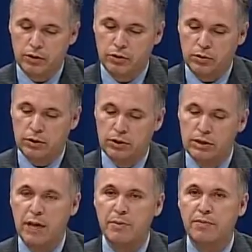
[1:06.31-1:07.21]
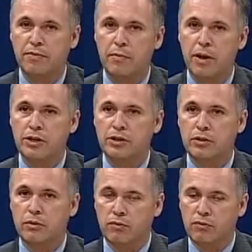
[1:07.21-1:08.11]
So the same
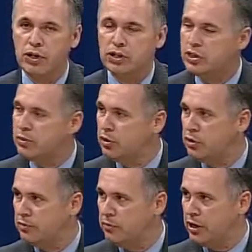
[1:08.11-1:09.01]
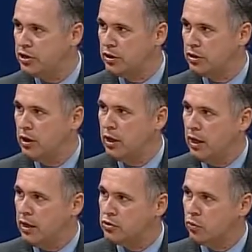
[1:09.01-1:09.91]
information or very similar information
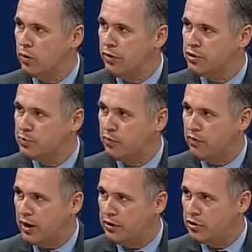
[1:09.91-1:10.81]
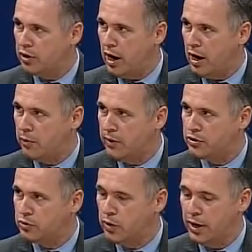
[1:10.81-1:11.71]
is the one that's provided to the
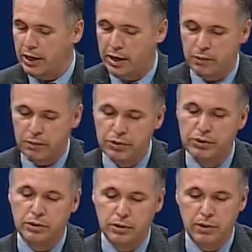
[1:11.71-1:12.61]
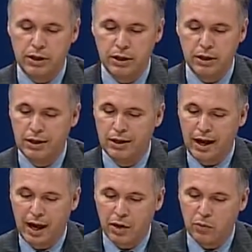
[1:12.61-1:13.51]
IRS. Right now, personally,
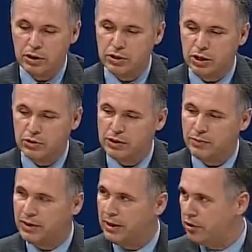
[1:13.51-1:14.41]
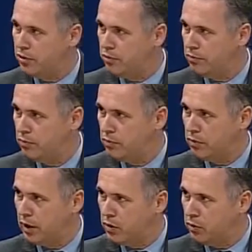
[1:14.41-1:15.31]
I don't want to talk to somebody like you.
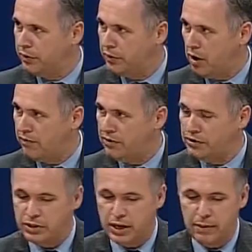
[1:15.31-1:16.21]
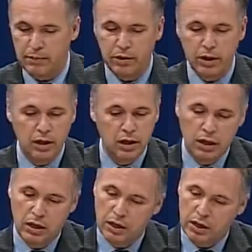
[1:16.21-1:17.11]
I can go in your office and say, hey, Manuel,
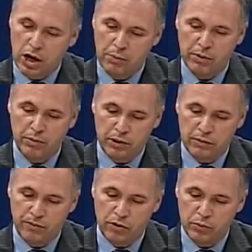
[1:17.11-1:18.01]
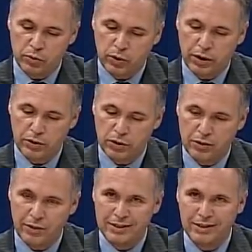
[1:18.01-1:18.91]
can you help me with these forms? What do I need to
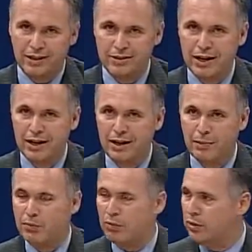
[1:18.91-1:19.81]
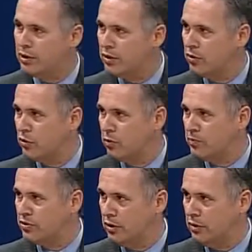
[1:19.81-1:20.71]
do? Because, it's kind of like people who want to sell their home
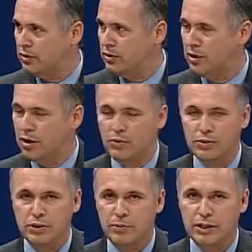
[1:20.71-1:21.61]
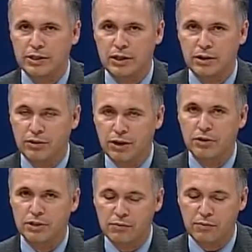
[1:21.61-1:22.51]
themselves. It's not always the best thing. You
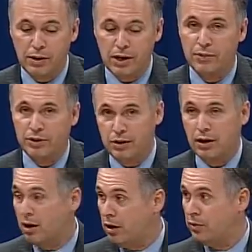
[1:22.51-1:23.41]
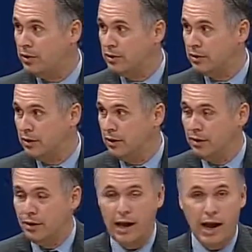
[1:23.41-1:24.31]
think you're saving money, but you're not always. And
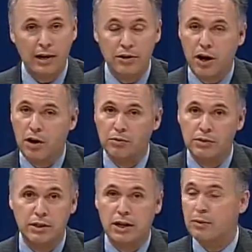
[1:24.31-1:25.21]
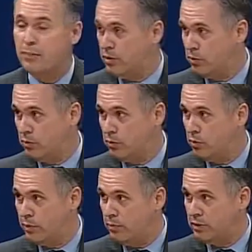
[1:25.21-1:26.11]
I don't dare mess with
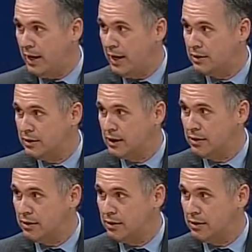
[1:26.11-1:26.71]
doing my own taxes.